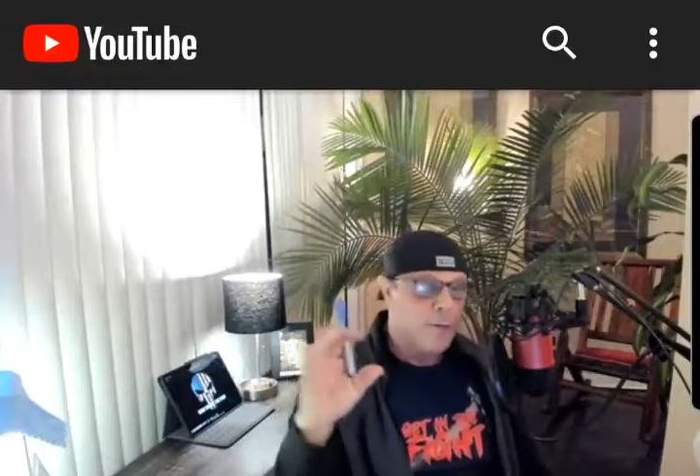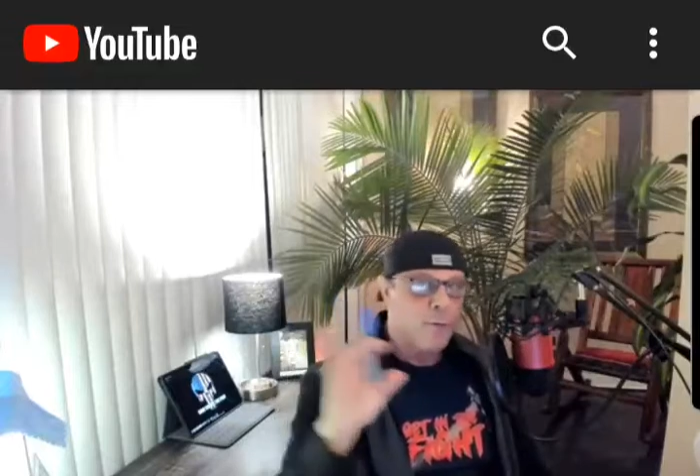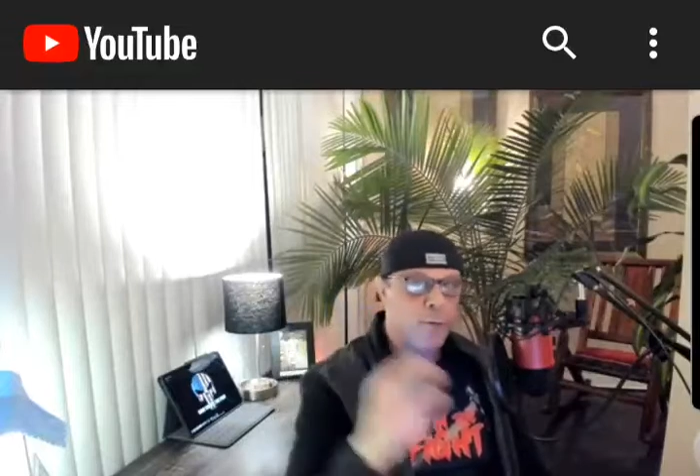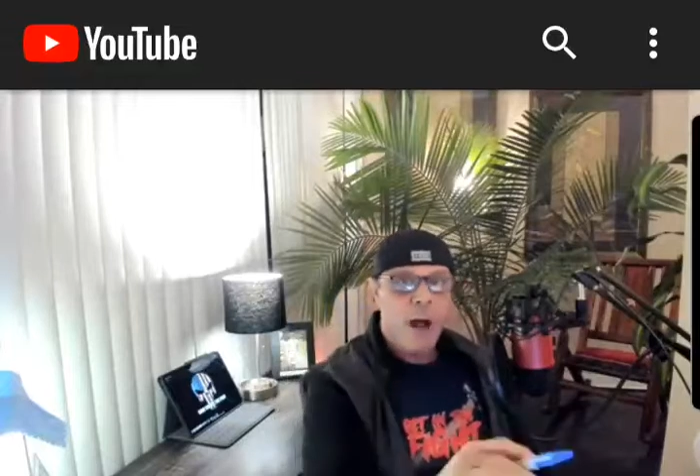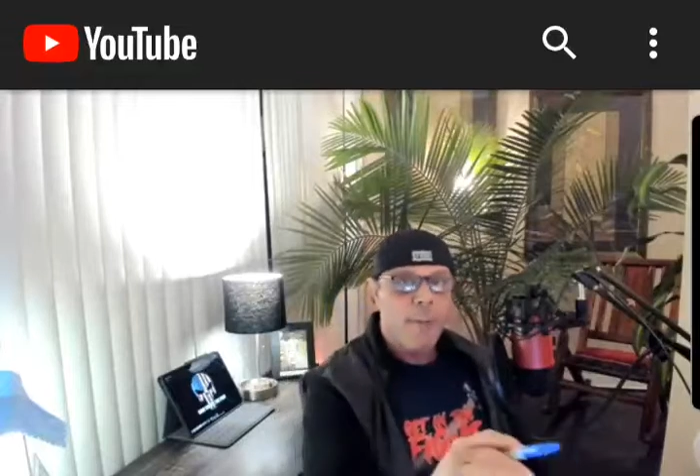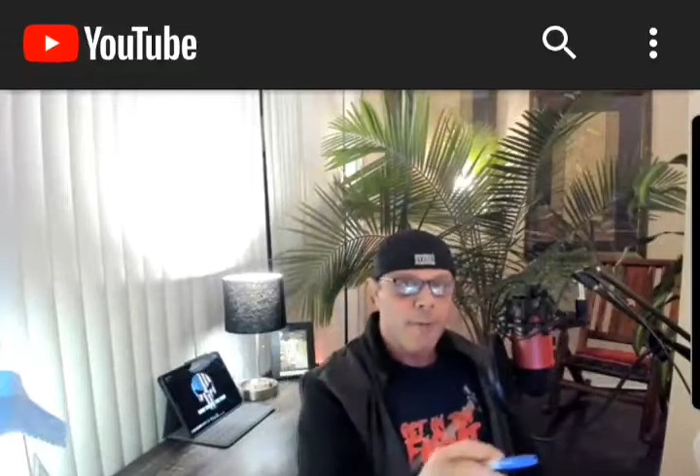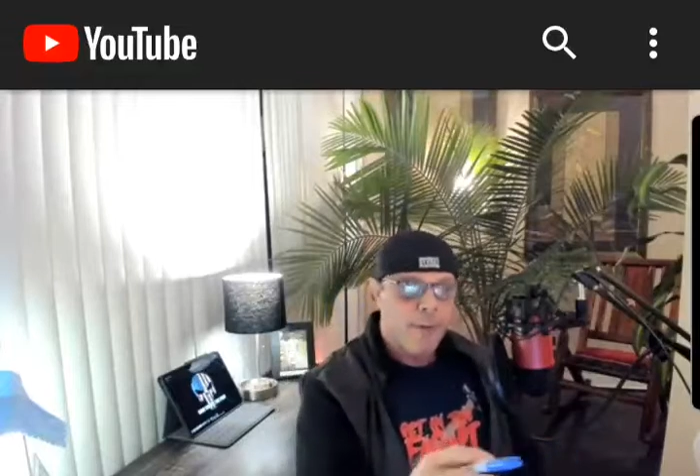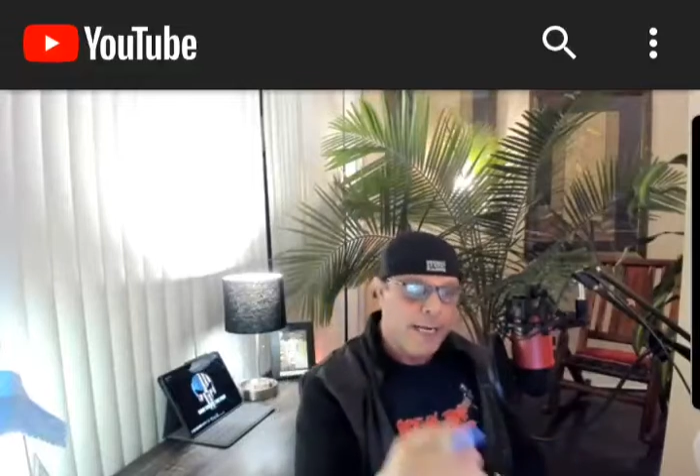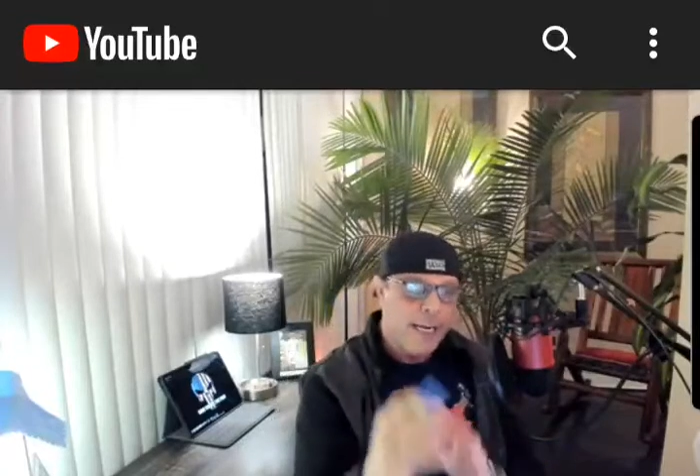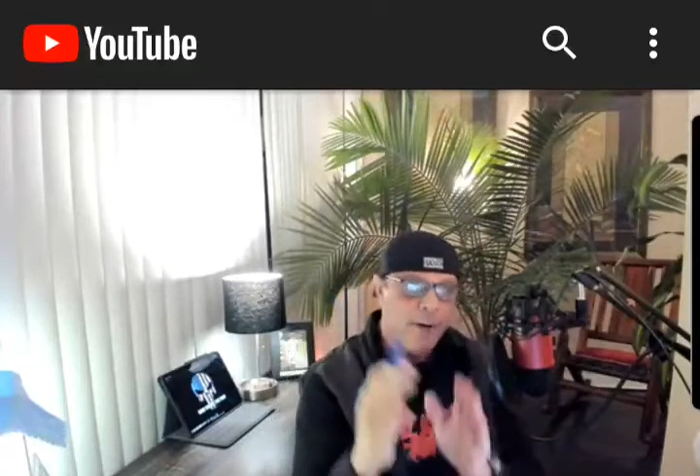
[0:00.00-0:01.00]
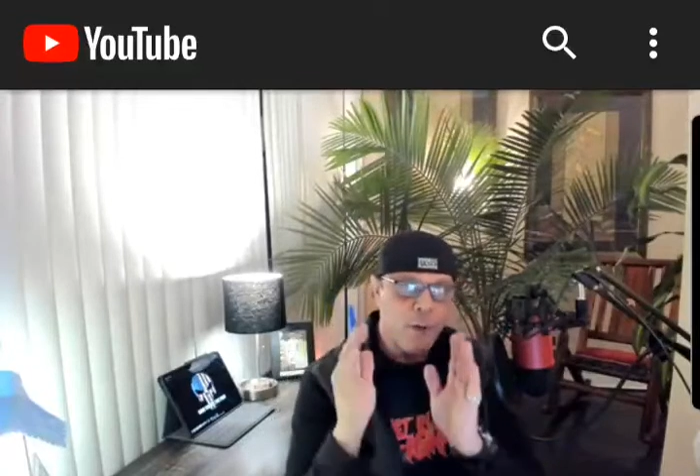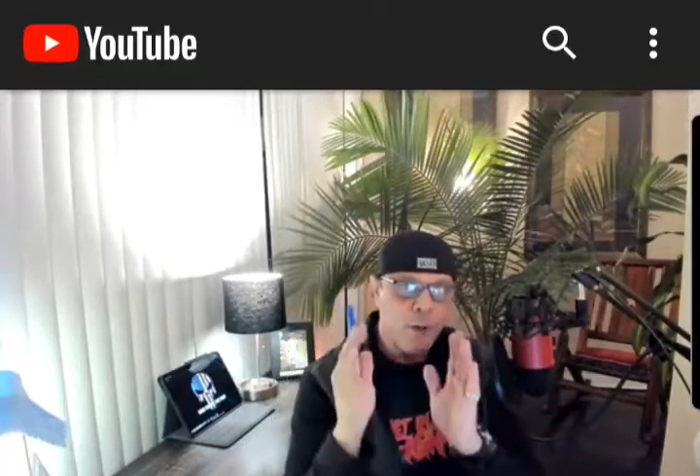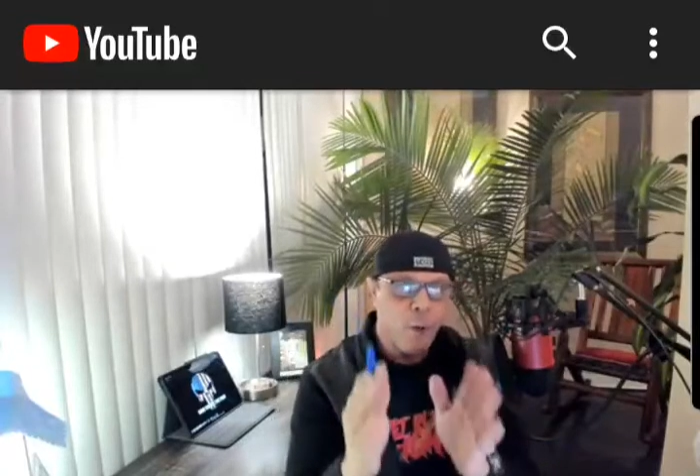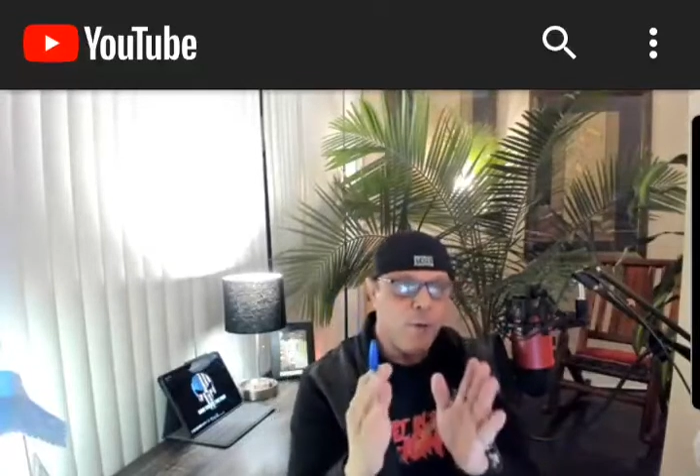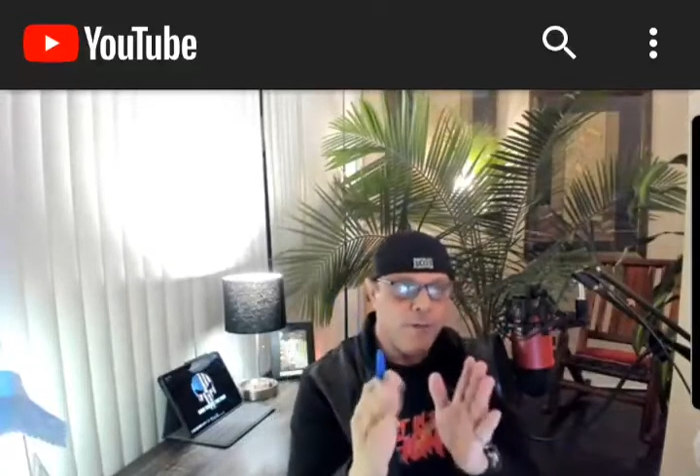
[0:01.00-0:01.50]
I'm going to drop it right here
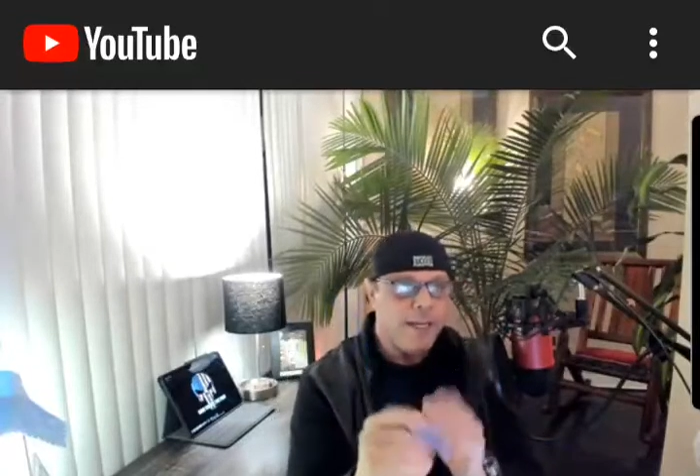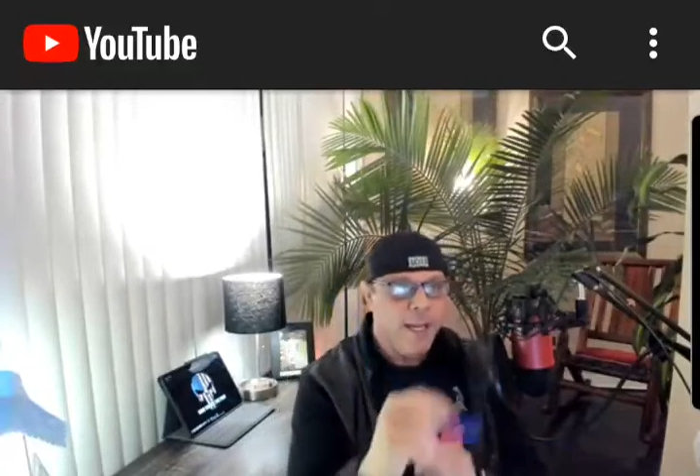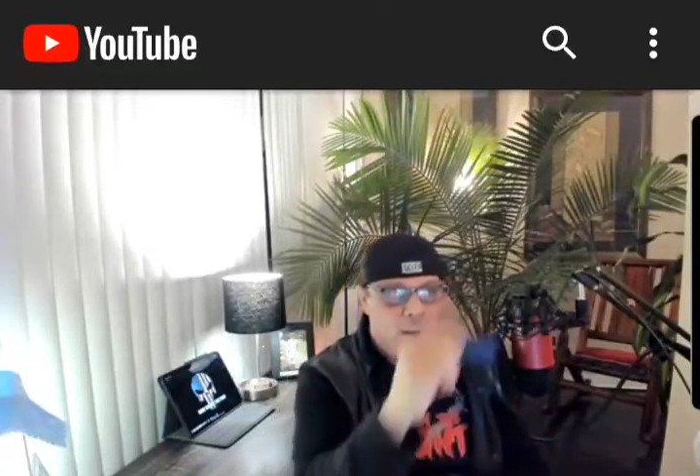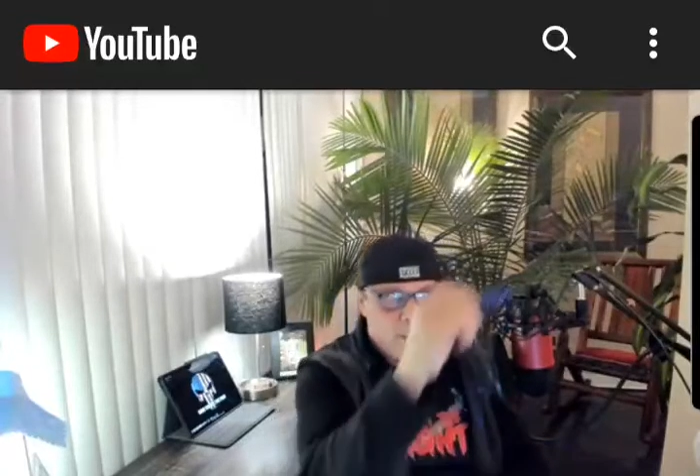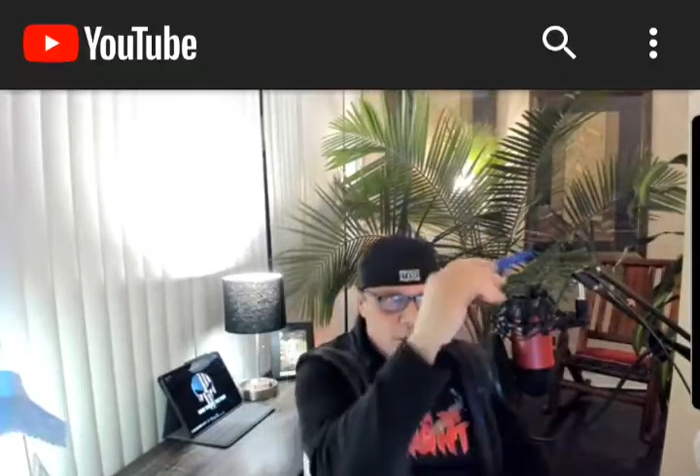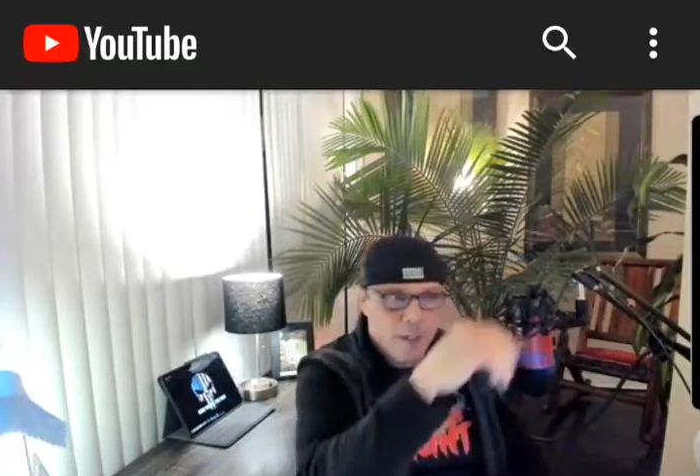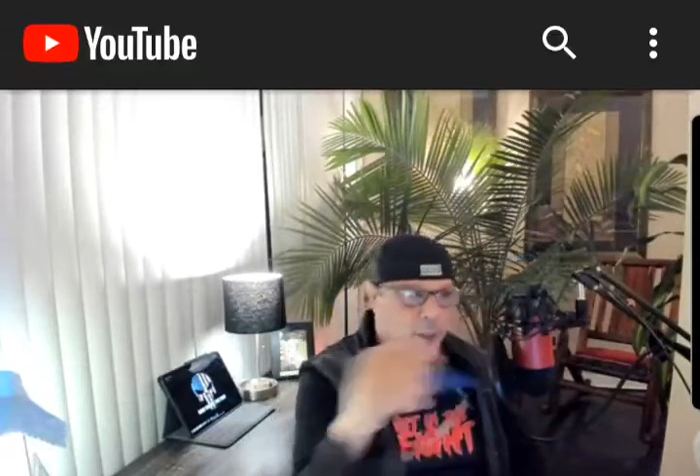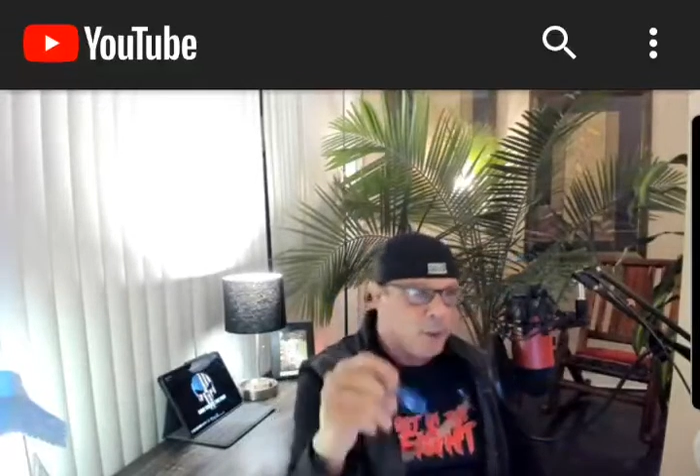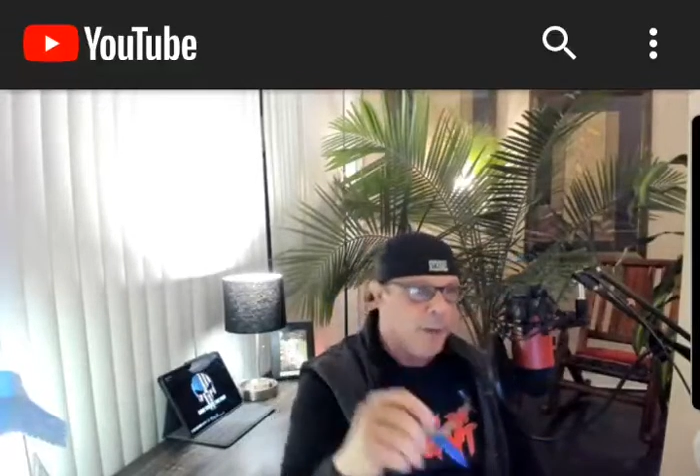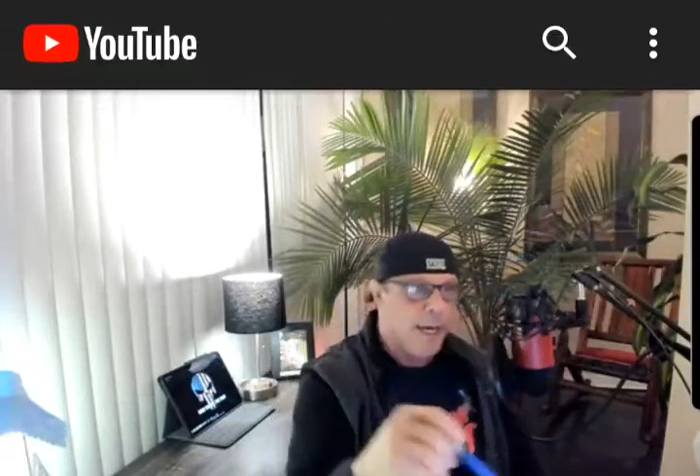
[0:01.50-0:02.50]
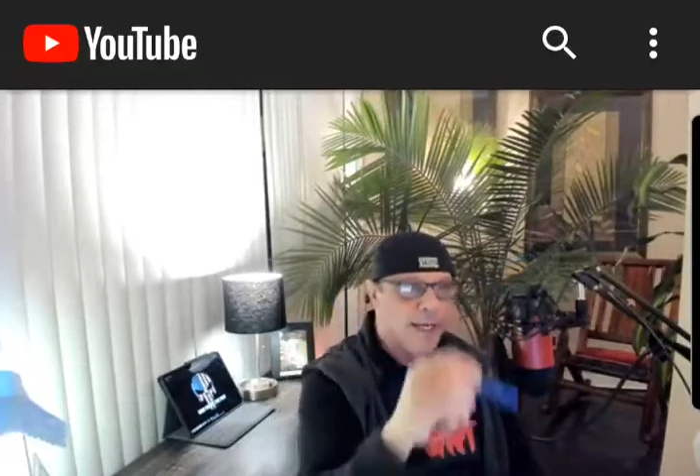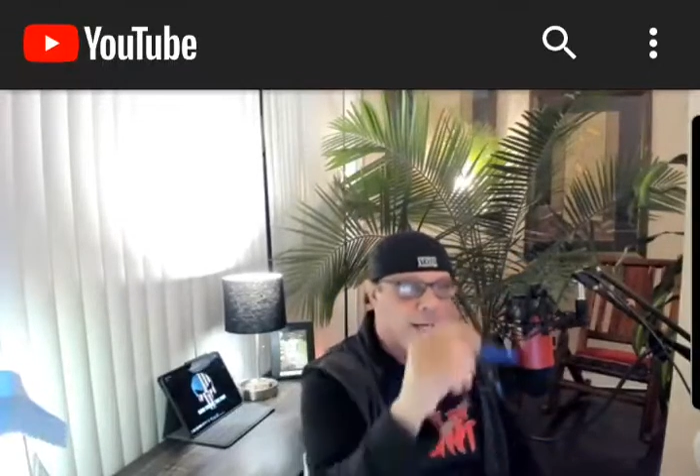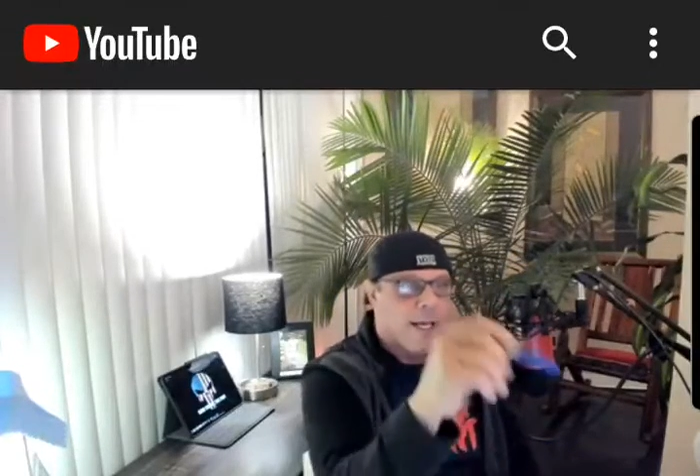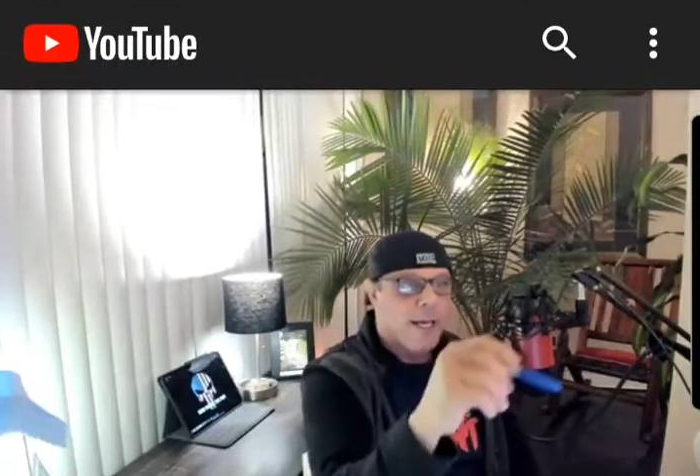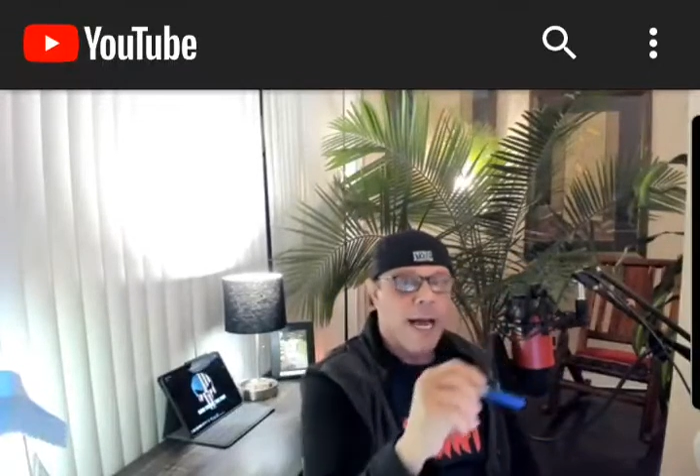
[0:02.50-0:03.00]
in a short video. It's on the
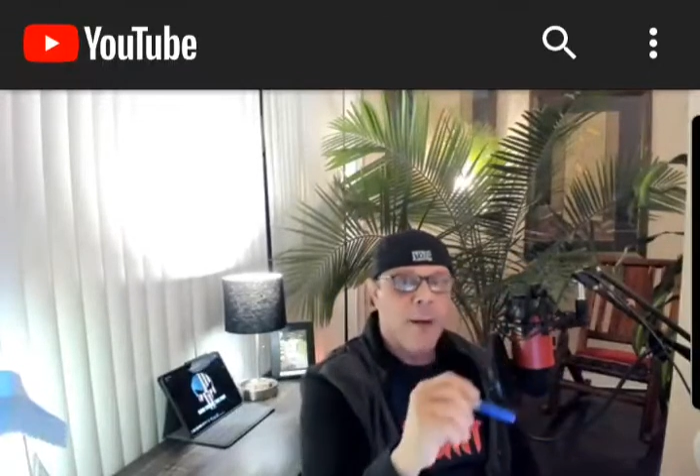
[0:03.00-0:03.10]
screen.